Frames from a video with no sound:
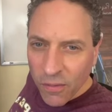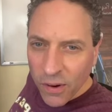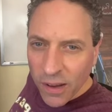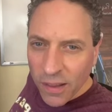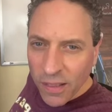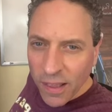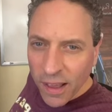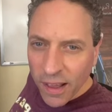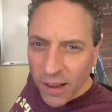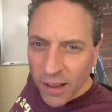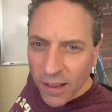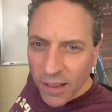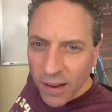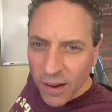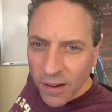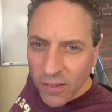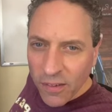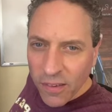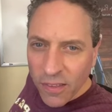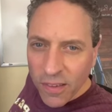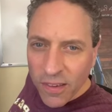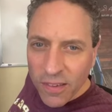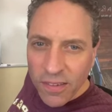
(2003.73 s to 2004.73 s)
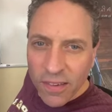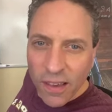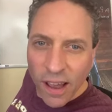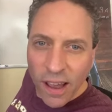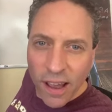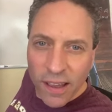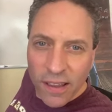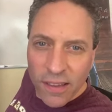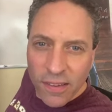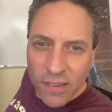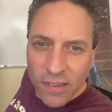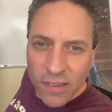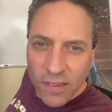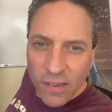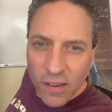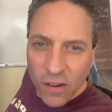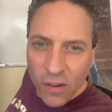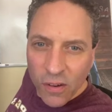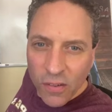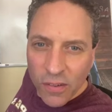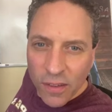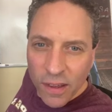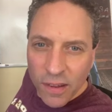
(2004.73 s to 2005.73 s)
Read that clear. So this guy
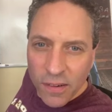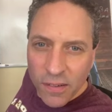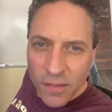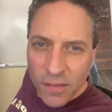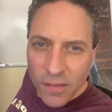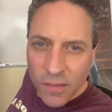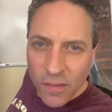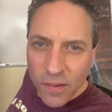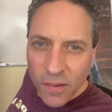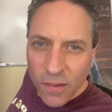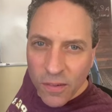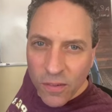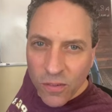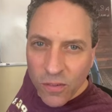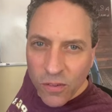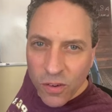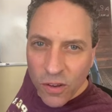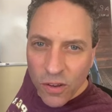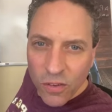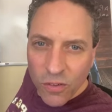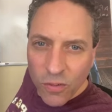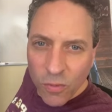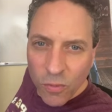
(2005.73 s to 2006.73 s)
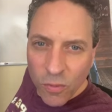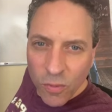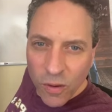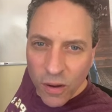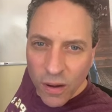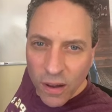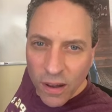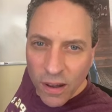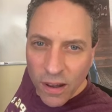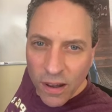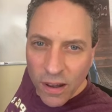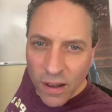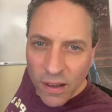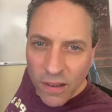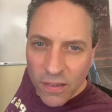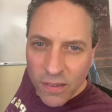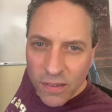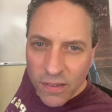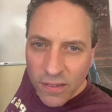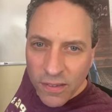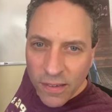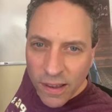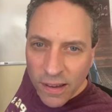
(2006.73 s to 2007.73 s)
is, hold on. Just
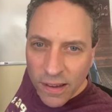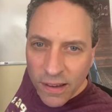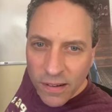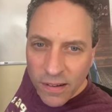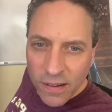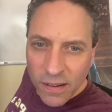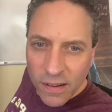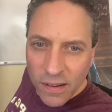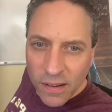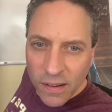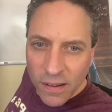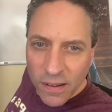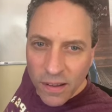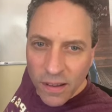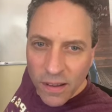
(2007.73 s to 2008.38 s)
one second.